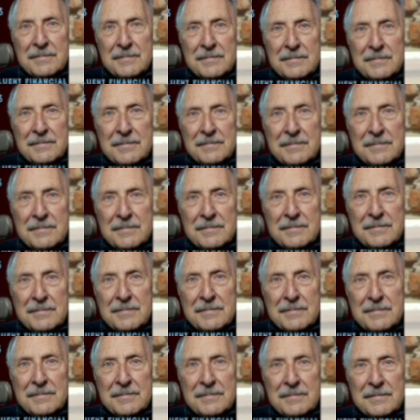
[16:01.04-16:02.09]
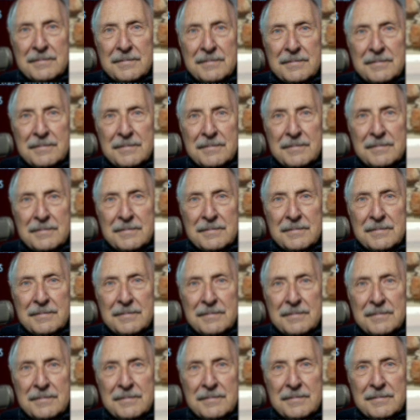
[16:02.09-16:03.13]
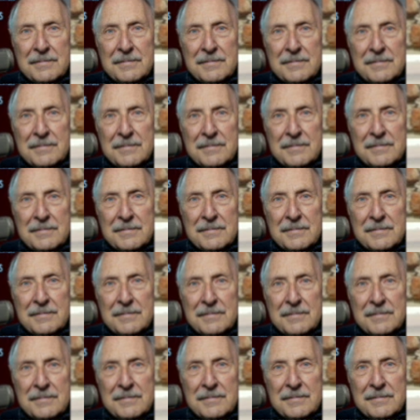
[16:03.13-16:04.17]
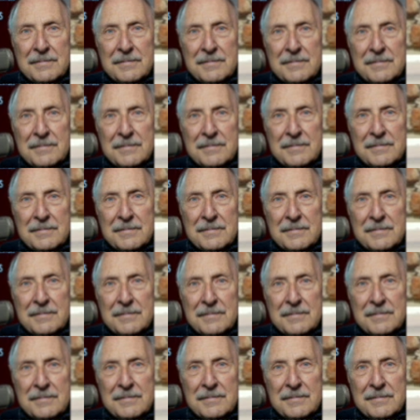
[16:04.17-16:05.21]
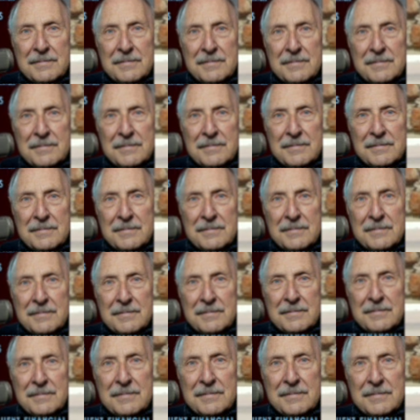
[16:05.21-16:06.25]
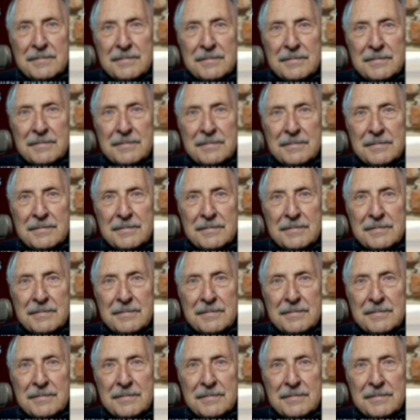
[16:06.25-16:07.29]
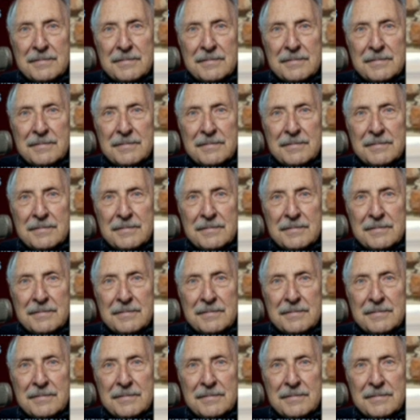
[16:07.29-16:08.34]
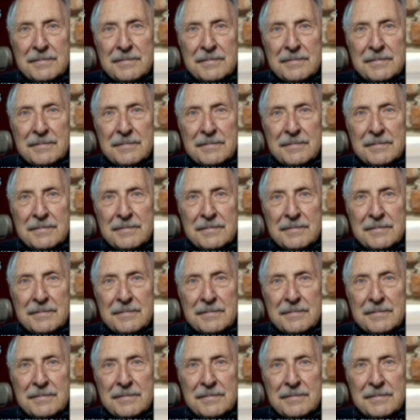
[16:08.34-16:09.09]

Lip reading: The person shown says nothing.